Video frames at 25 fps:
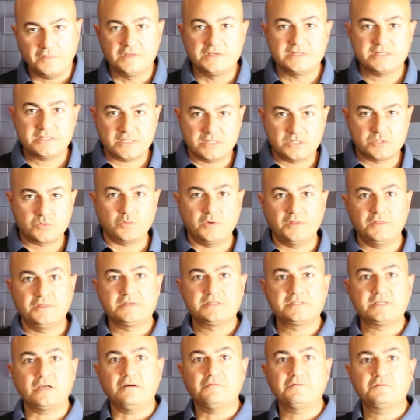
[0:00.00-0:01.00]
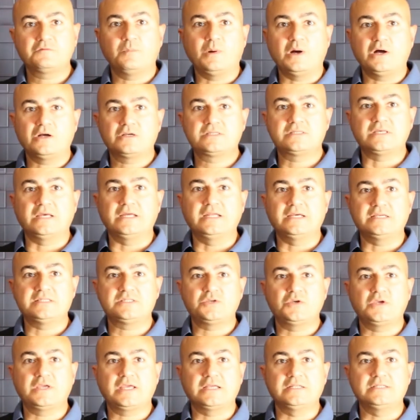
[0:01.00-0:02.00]
this is with the softbox, and
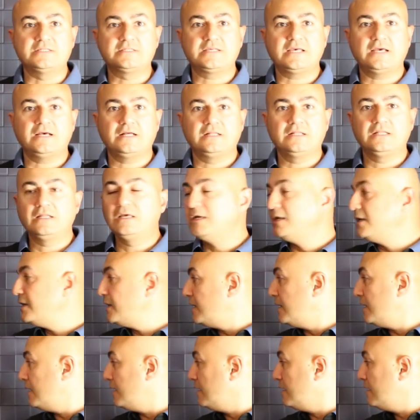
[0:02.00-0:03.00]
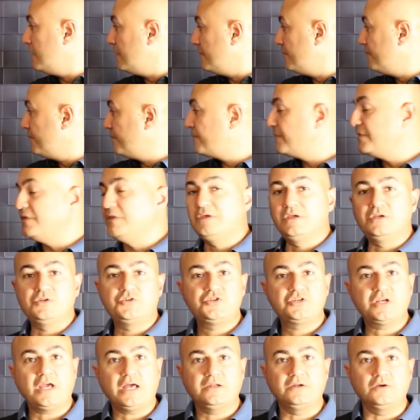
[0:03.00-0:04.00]
as you can tell, the
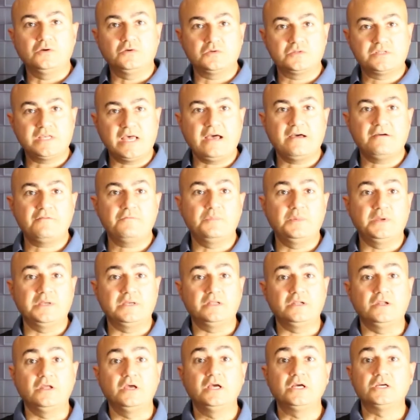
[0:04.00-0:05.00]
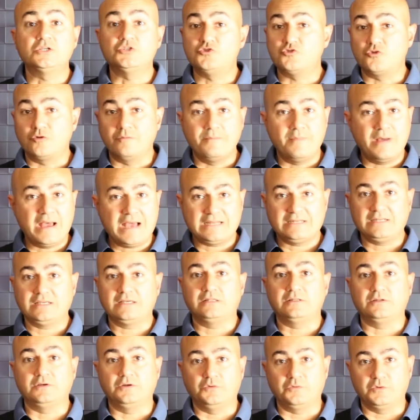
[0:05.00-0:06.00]
shadows have been
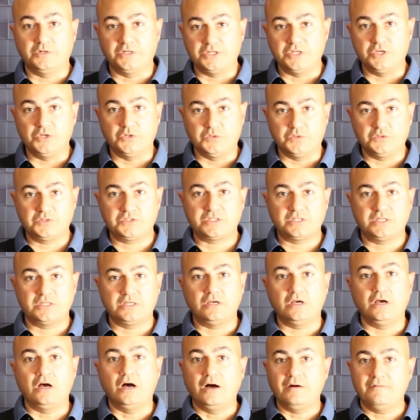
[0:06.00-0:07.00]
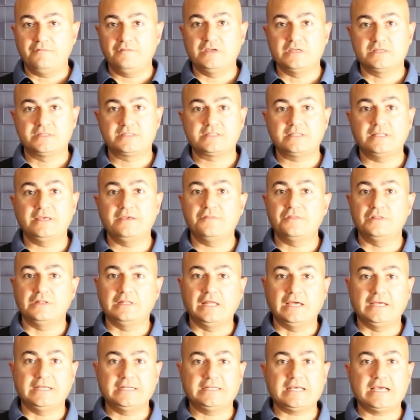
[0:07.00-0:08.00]
dramatically reduced. Obviously, the
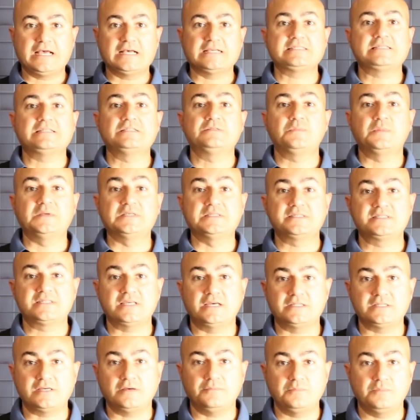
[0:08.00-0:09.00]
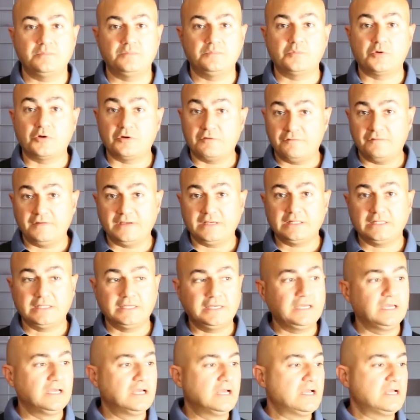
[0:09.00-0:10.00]
light hasn't been set up
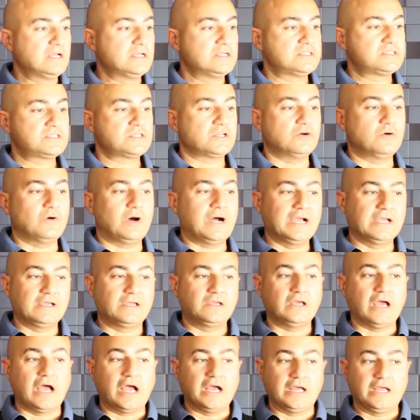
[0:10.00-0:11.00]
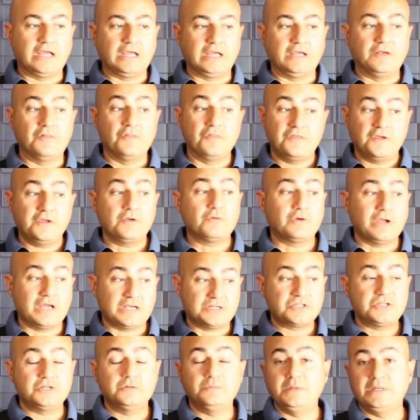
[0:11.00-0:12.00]
perfectly, so in theory, I
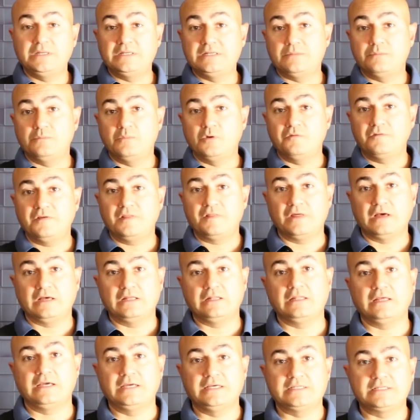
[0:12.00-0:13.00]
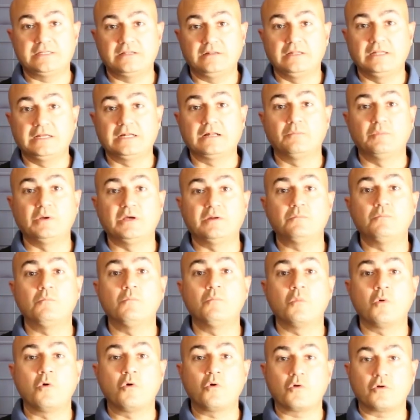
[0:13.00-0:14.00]
should be moving that light a little bit
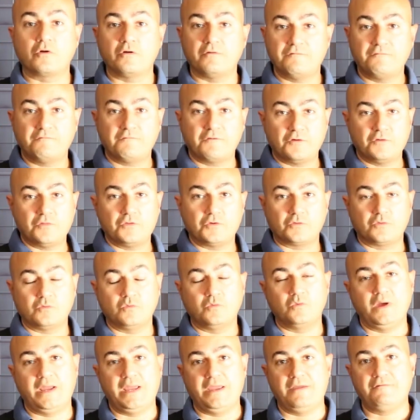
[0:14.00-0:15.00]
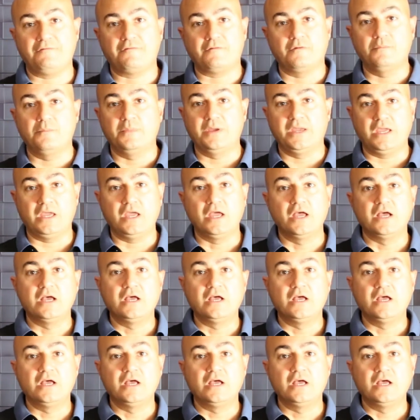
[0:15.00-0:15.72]
more further away from me